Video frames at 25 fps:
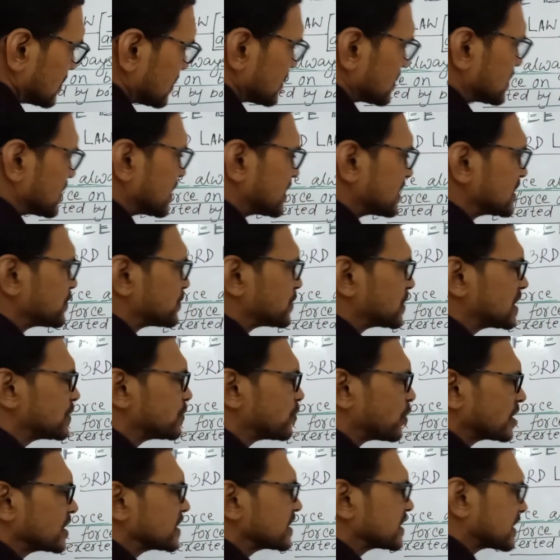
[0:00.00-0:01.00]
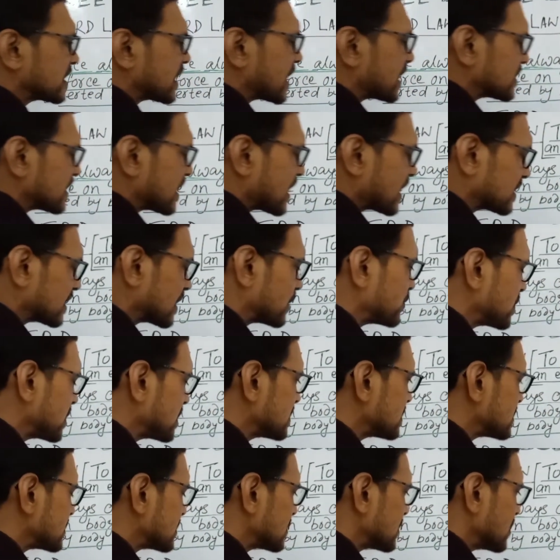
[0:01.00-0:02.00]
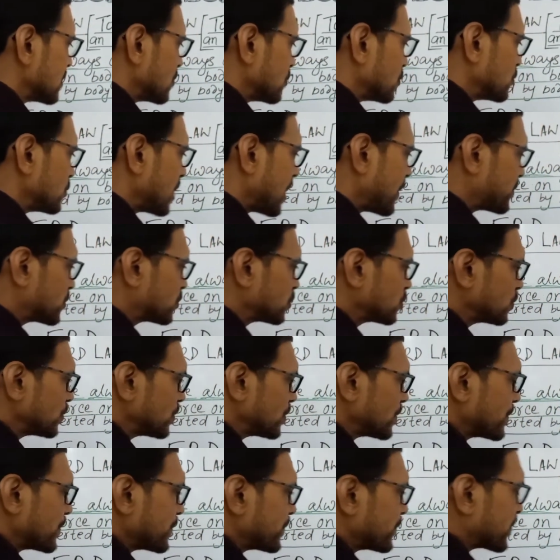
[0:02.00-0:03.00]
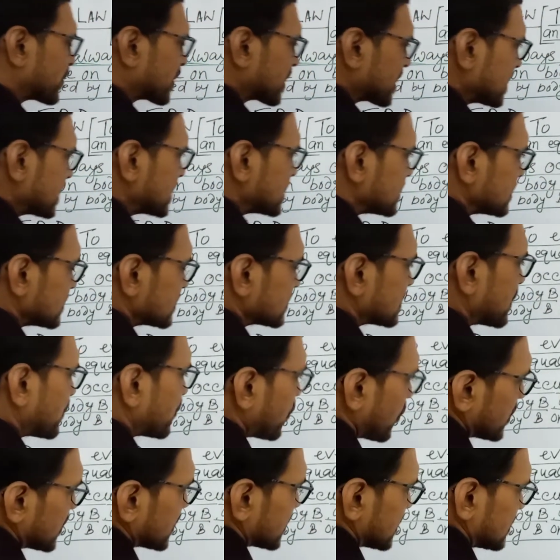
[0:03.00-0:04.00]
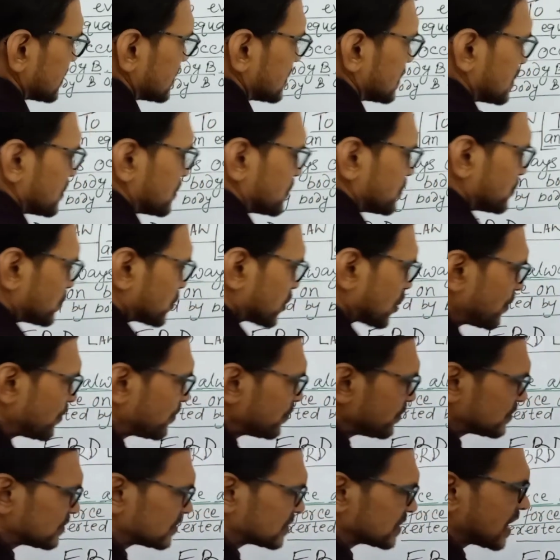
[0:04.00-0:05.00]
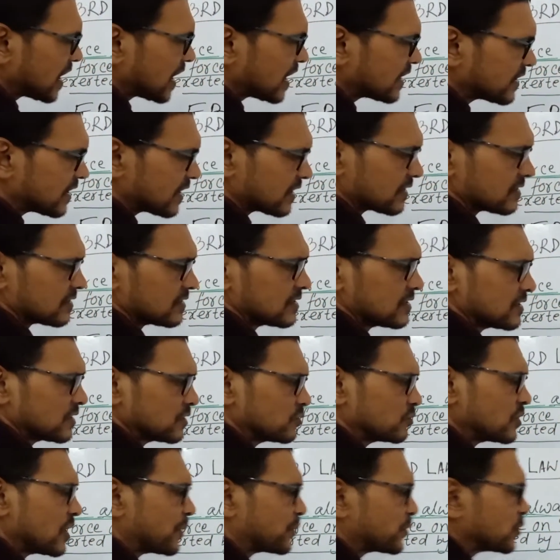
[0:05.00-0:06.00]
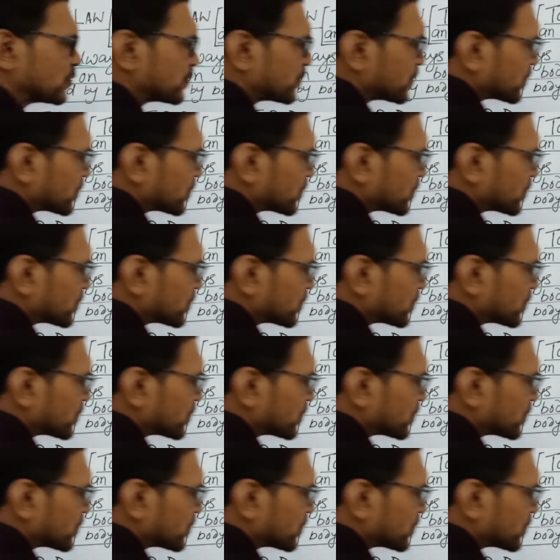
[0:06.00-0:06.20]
that is free body diagram means we have to free the body from the other. We have to